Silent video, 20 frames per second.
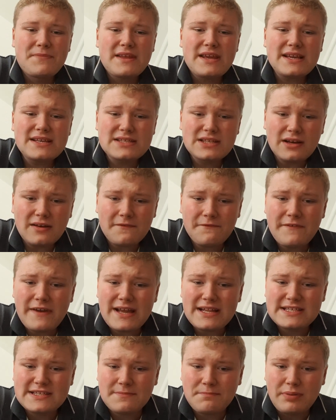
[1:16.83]
He's not
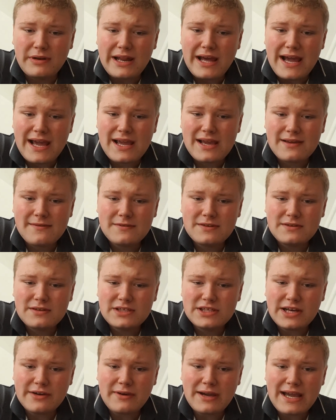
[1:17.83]
fit to play.
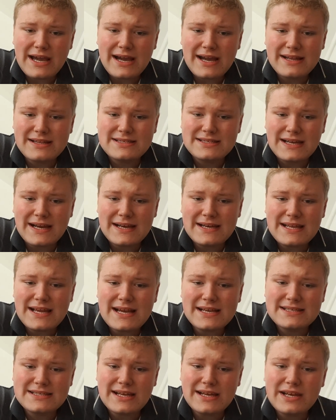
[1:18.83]
Joey Ironside,
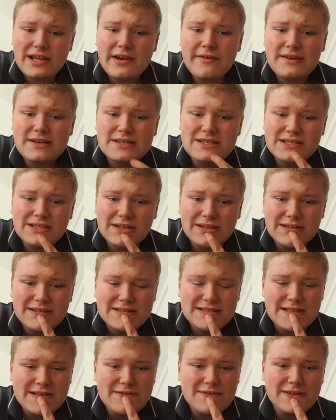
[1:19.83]
yes, I know he
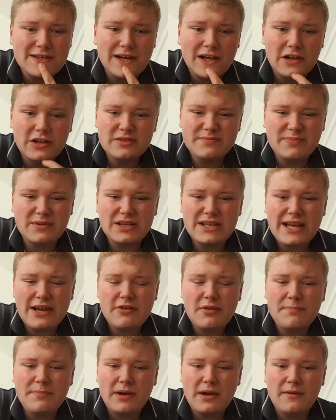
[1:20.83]
scored two goals, but they
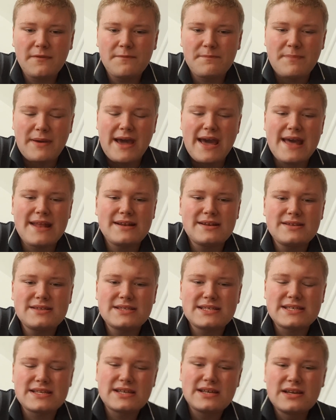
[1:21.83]
were both
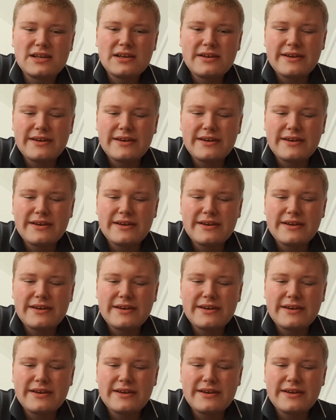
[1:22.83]
pens